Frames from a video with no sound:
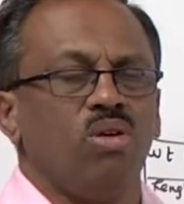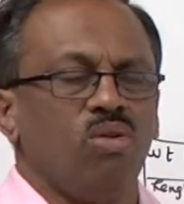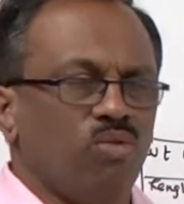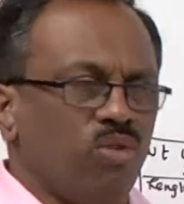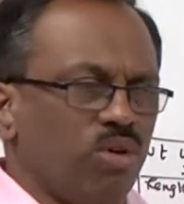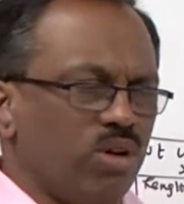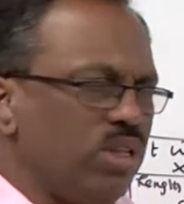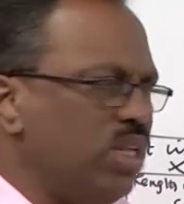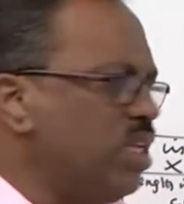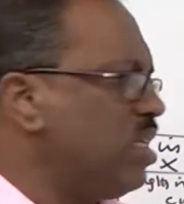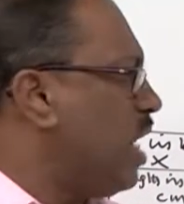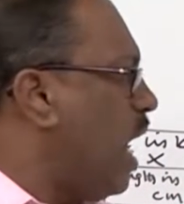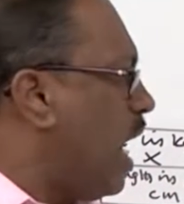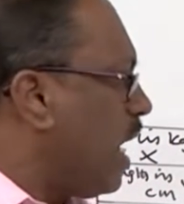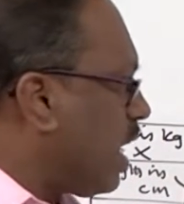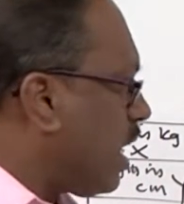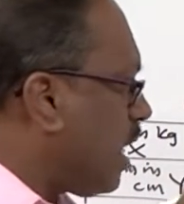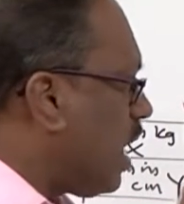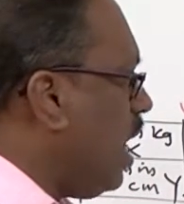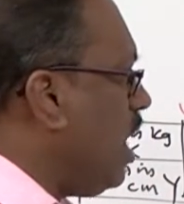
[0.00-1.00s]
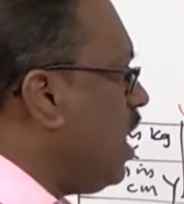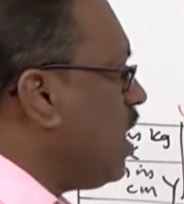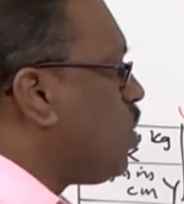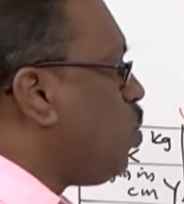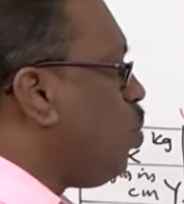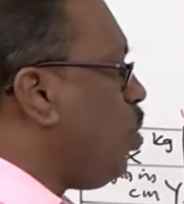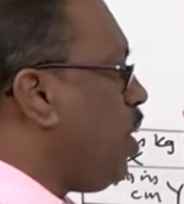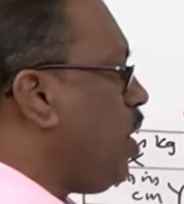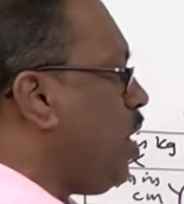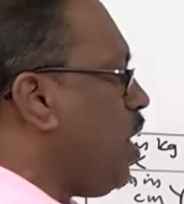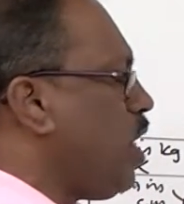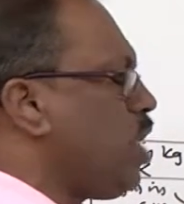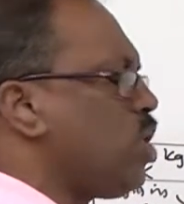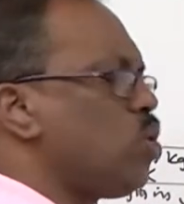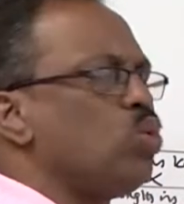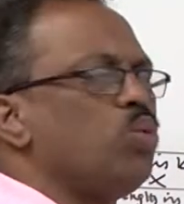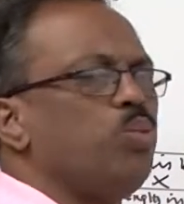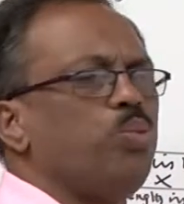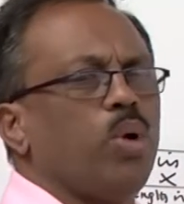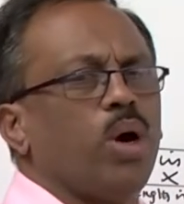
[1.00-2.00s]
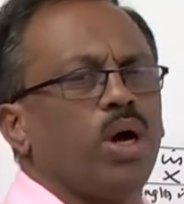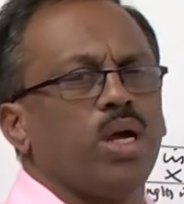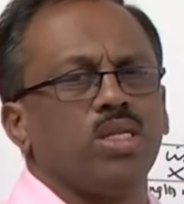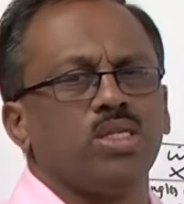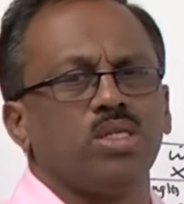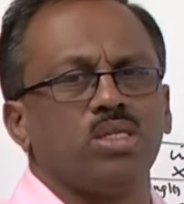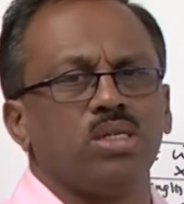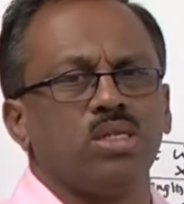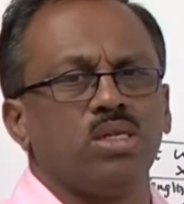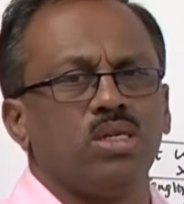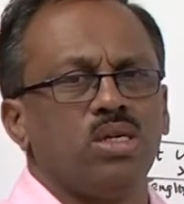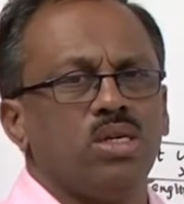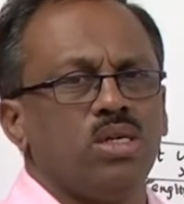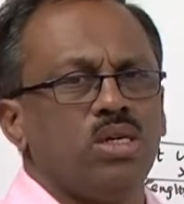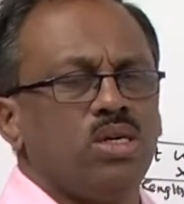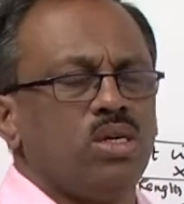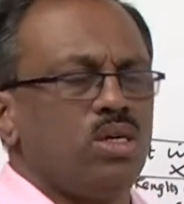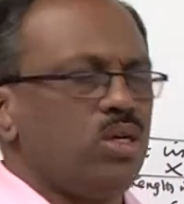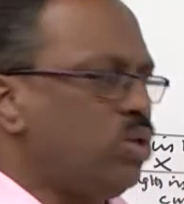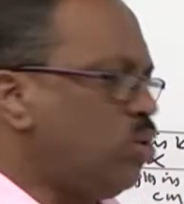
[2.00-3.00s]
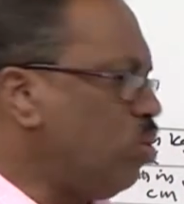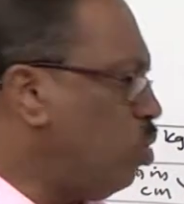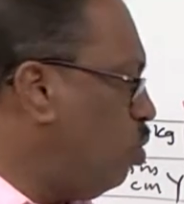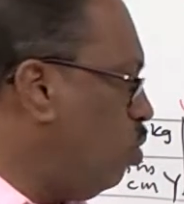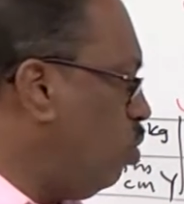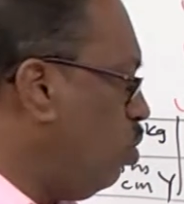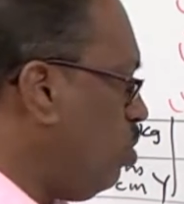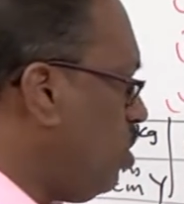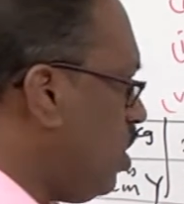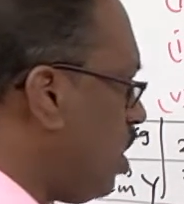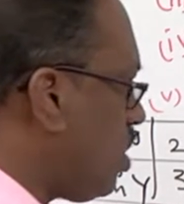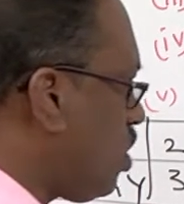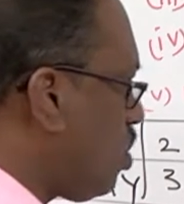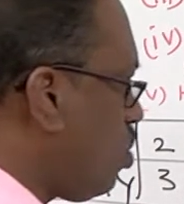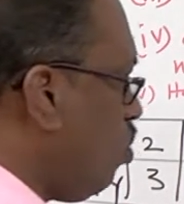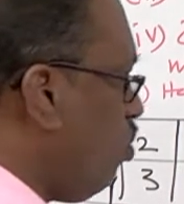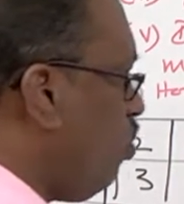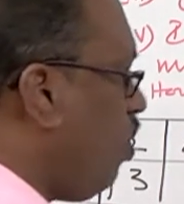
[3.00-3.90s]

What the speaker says: For this at least we need 2 points to just to